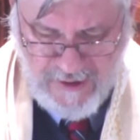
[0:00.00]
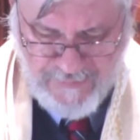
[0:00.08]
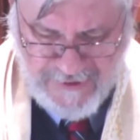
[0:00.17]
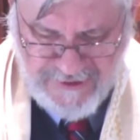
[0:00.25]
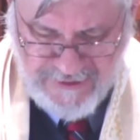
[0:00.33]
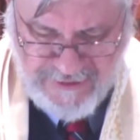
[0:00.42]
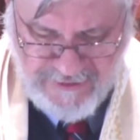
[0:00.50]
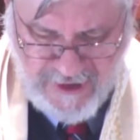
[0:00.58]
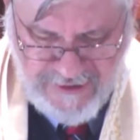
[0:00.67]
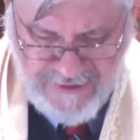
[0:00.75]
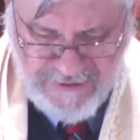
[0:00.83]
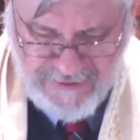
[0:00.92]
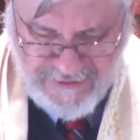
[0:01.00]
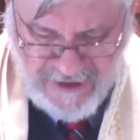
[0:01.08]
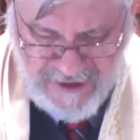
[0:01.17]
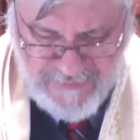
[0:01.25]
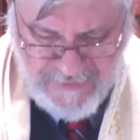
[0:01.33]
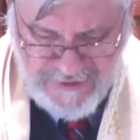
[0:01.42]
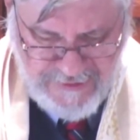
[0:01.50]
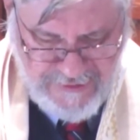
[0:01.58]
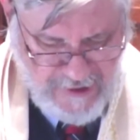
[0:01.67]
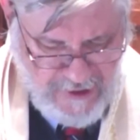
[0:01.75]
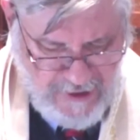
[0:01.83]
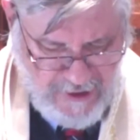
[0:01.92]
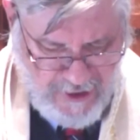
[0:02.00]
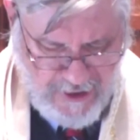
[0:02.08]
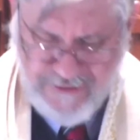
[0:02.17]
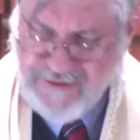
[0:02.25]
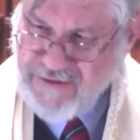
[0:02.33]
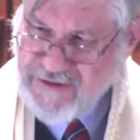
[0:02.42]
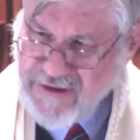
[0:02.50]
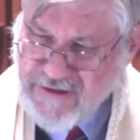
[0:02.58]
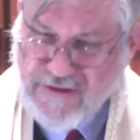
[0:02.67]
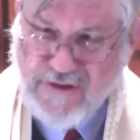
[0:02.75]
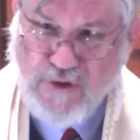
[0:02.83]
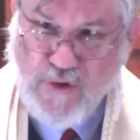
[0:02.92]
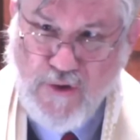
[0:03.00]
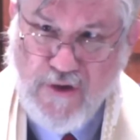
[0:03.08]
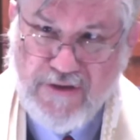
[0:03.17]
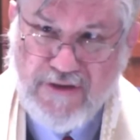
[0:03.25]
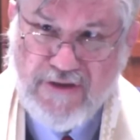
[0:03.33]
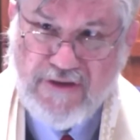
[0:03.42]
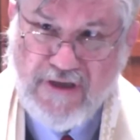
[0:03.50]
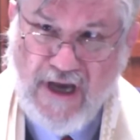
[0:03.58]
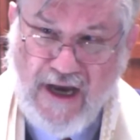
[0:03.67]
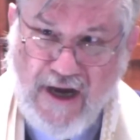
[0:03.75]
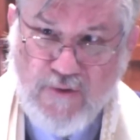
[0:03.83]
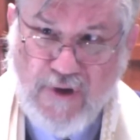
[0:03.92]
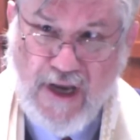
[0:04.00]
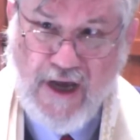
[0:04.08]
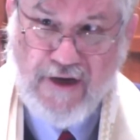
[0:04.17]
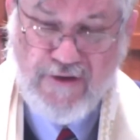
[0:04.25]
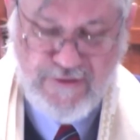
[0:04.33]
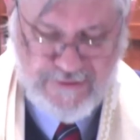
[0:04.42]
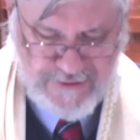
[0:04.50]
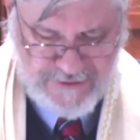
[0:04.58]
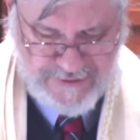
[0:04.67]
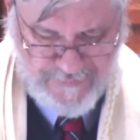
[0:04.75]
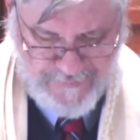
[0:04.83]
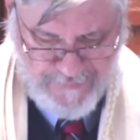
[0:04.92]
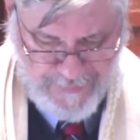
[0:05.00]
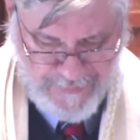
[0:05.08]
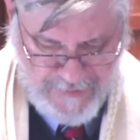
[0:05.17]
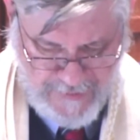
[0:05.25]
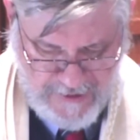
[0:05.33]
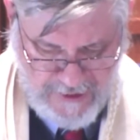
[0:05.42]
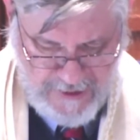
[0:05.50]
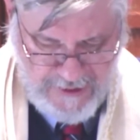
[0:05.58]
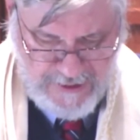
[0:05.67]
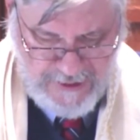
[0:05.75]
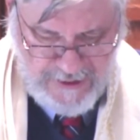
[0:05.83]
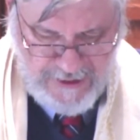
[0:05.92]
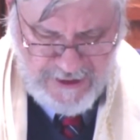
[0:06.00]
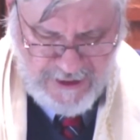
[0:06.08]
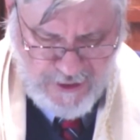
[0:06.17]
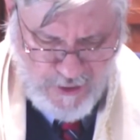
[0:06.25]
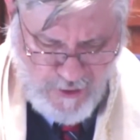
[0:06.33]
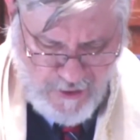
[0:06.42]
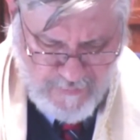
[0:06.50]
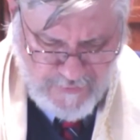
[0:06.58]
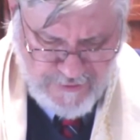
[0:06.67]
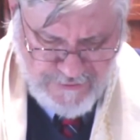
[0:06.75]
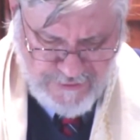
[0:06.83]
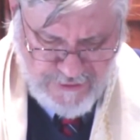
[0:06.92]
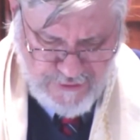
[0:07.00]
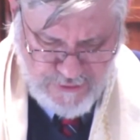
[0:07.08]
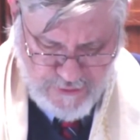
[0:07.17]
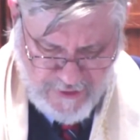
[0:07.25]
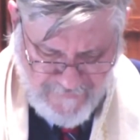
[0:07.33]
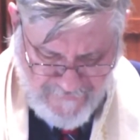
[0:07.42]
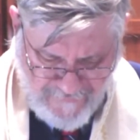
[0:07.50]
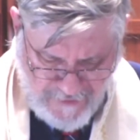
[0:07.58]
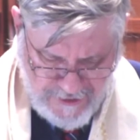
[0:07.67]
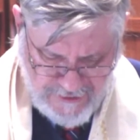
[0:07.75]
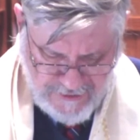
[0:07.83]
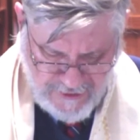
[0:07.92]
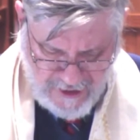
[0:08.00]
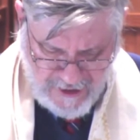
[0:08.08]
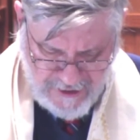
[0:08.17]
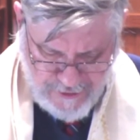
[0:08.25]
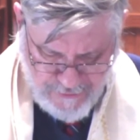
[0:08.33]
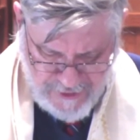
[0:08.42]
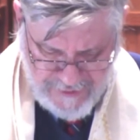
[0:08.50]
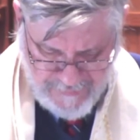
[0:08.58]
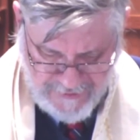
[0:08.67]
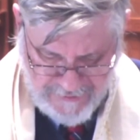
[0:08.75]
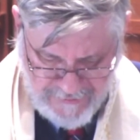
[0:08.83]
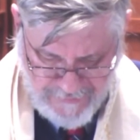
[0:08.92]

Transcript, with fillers: But such statements are discordant outliers in an almost universal agreement